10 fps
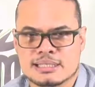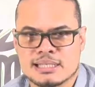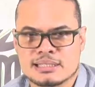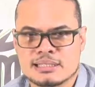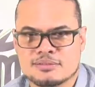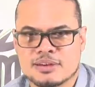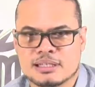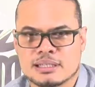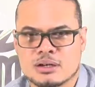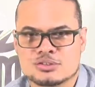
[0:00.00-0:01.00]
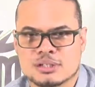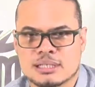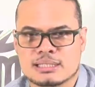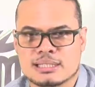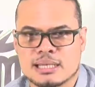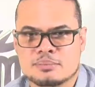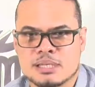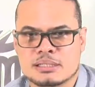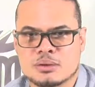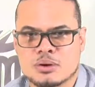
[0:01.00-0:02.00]
season, defending
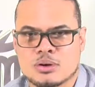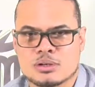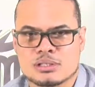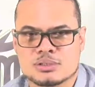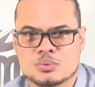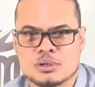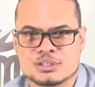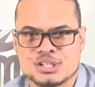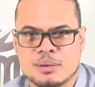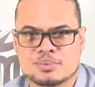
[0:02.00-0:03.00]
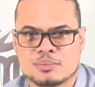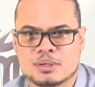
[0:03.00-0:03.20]
110-meter hurdles world champion